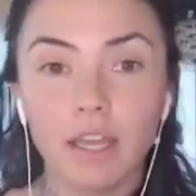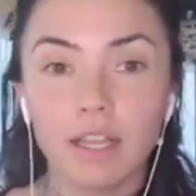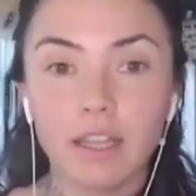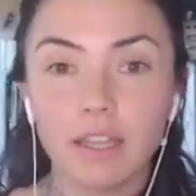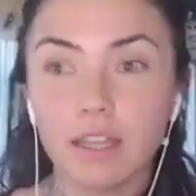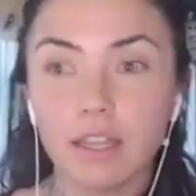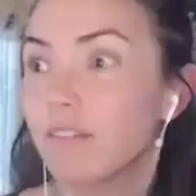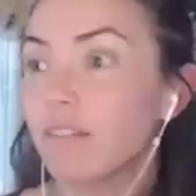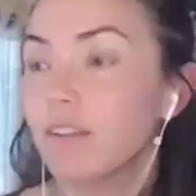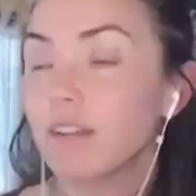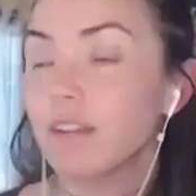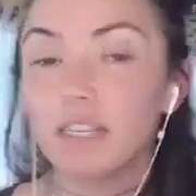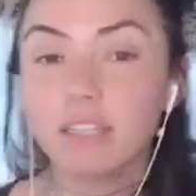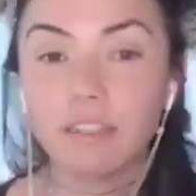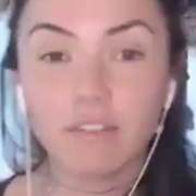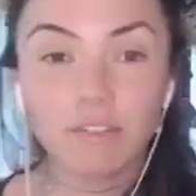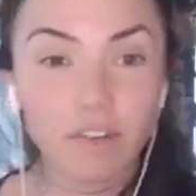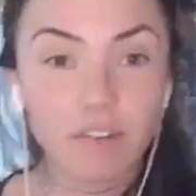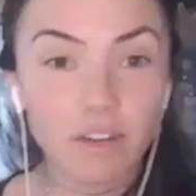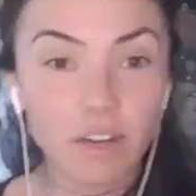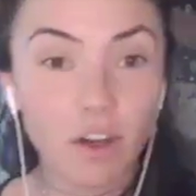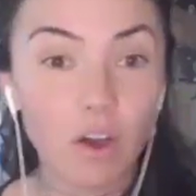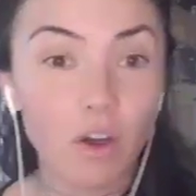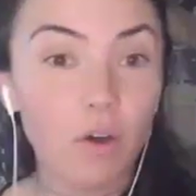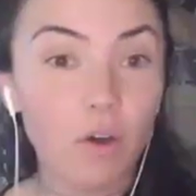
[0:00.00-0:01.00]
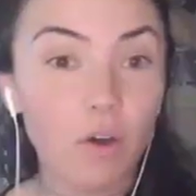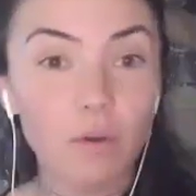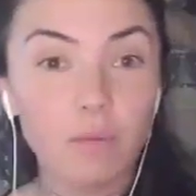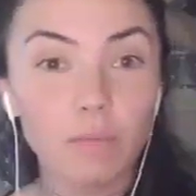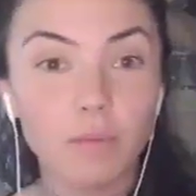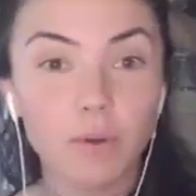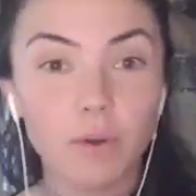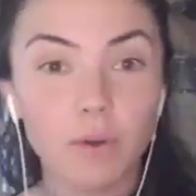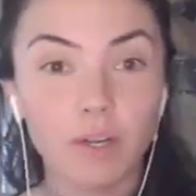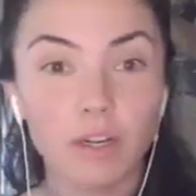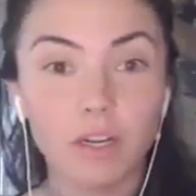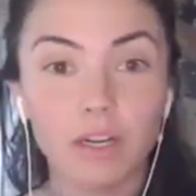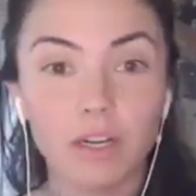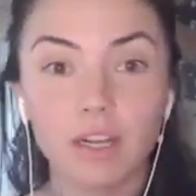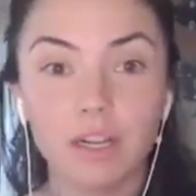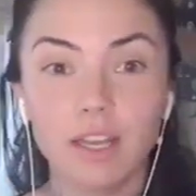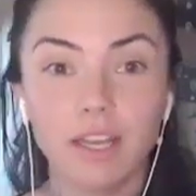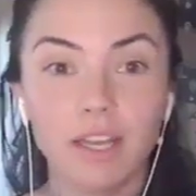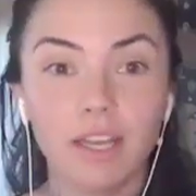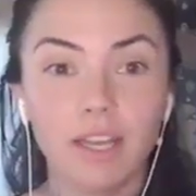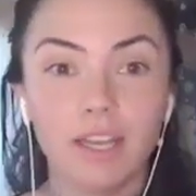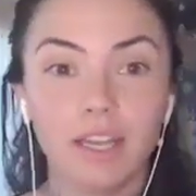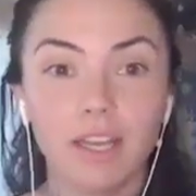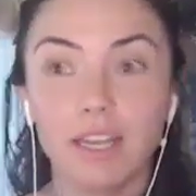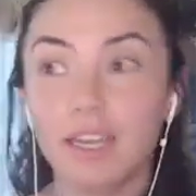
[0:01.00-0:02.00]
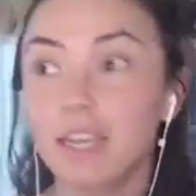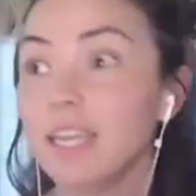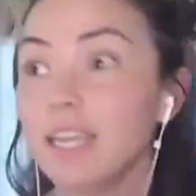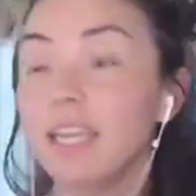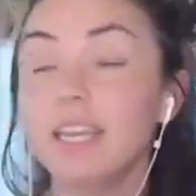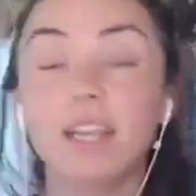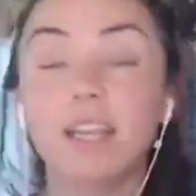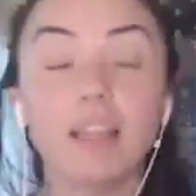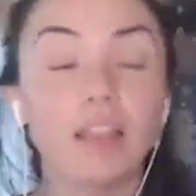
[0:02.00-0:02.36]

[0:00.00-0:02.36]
live in a different home or need